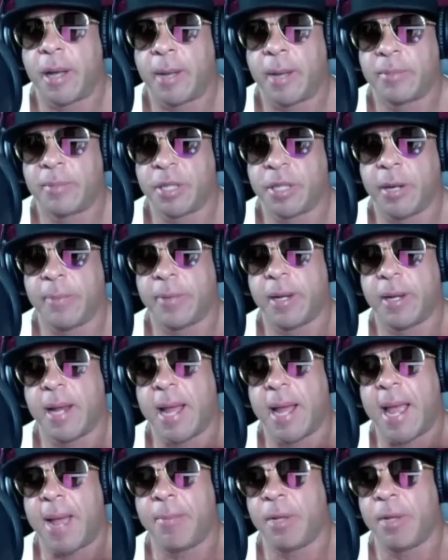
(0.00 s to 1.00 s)
sorry, but
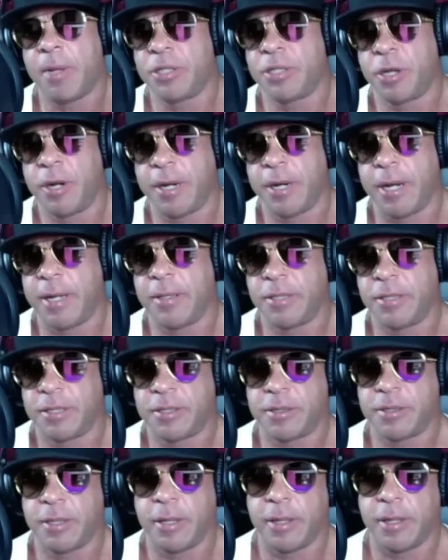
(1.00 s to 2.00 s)
how much are they?
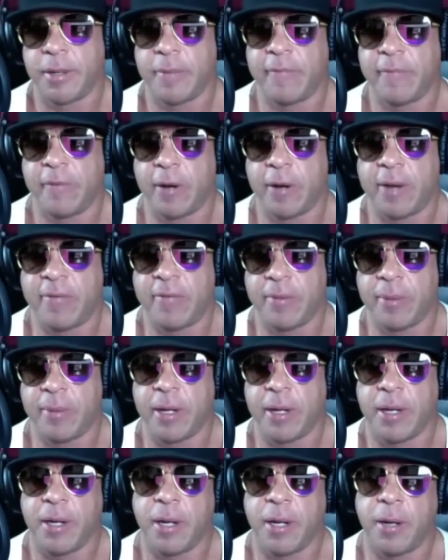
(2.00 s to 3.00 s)
Just for
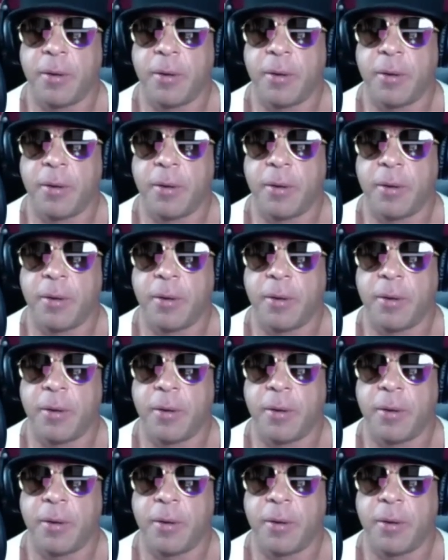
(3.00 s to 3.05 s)
everybody to know.